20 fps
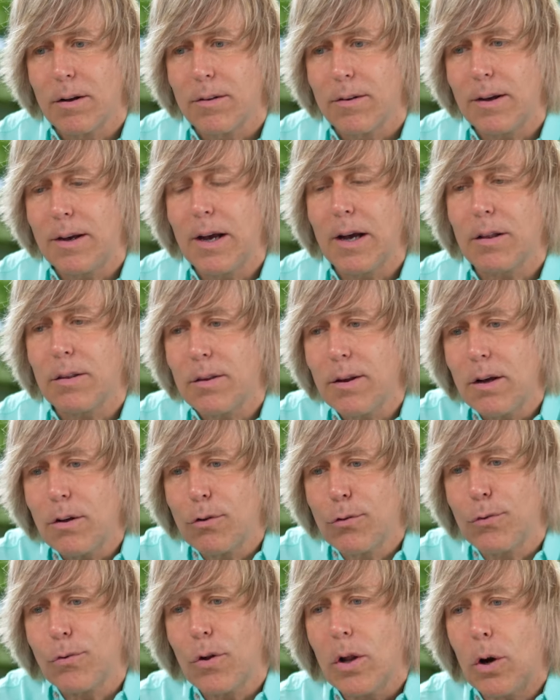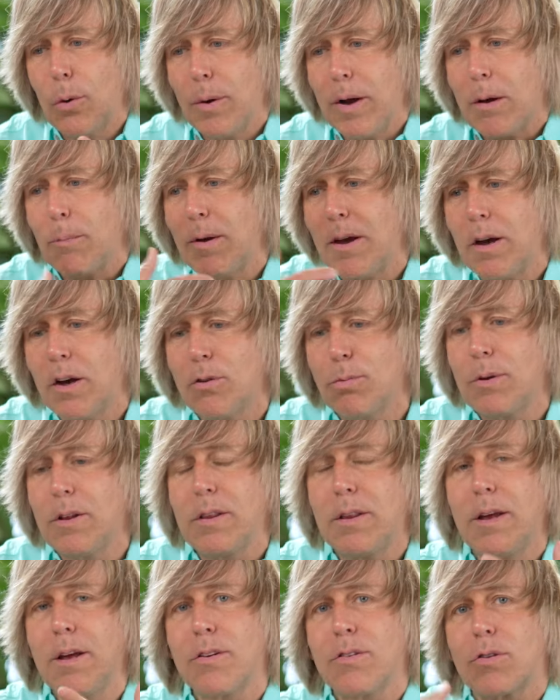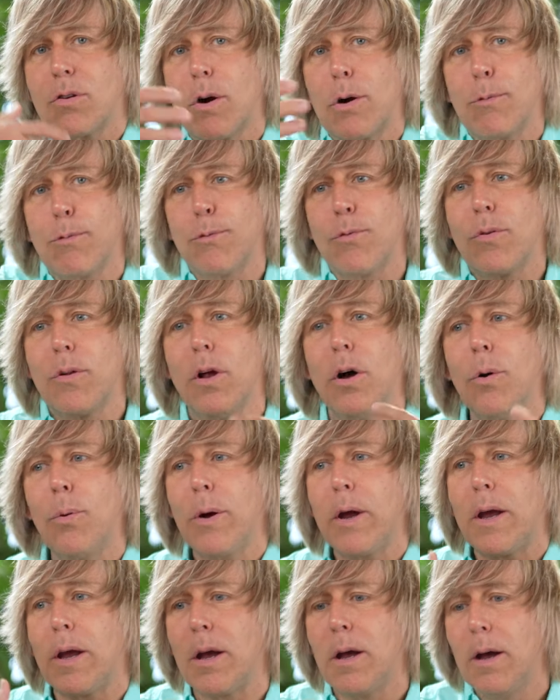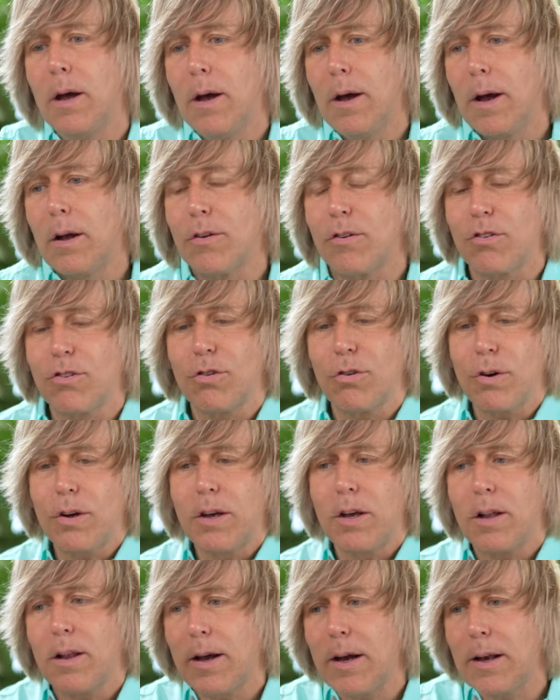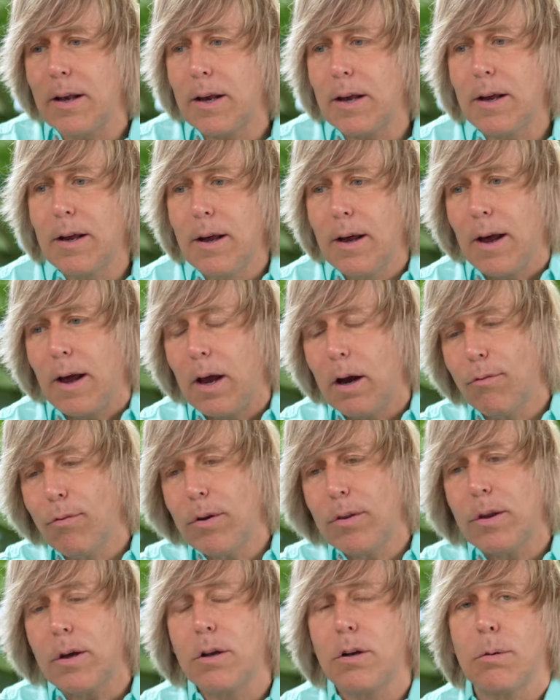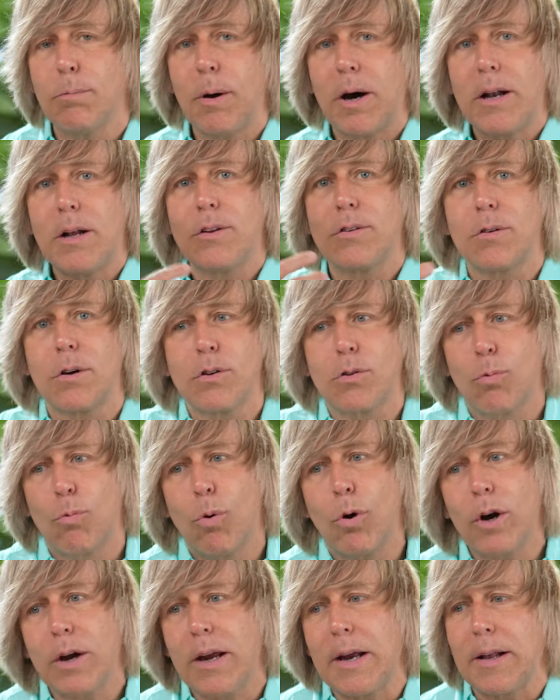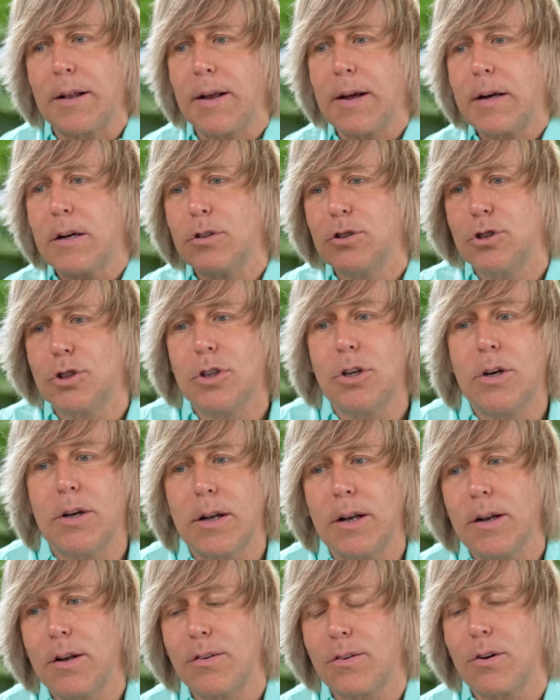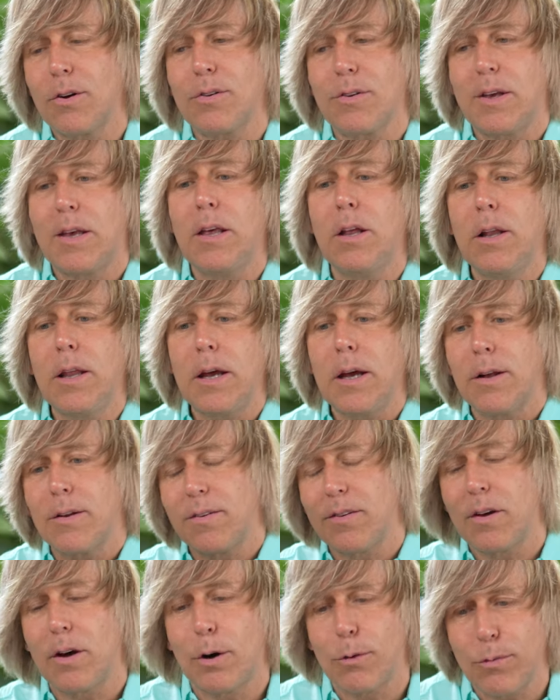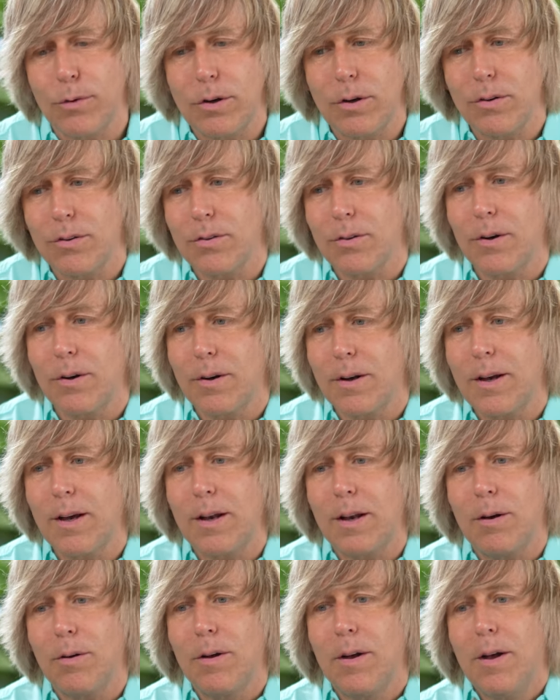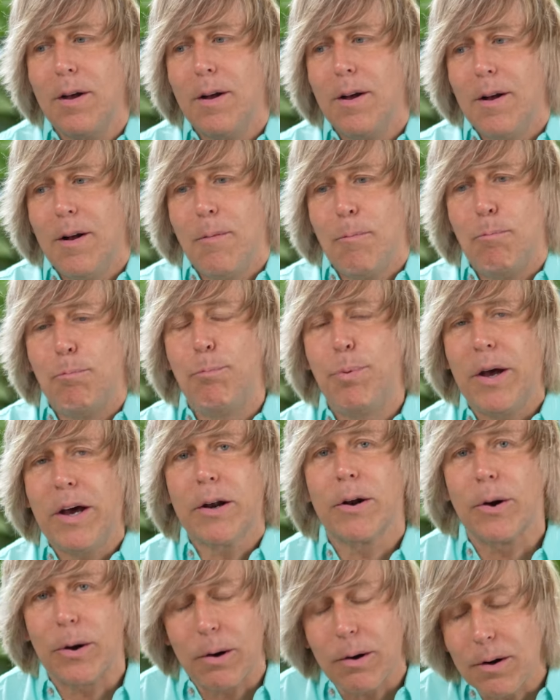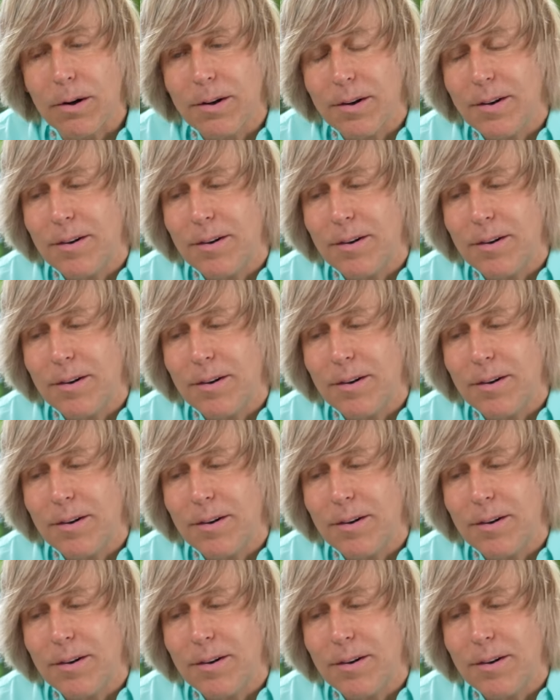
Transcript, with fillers: to get things flowing, because when things start flowing and circulating, everything in your body starts working like it should, and it starts healing itself, and you start getting better.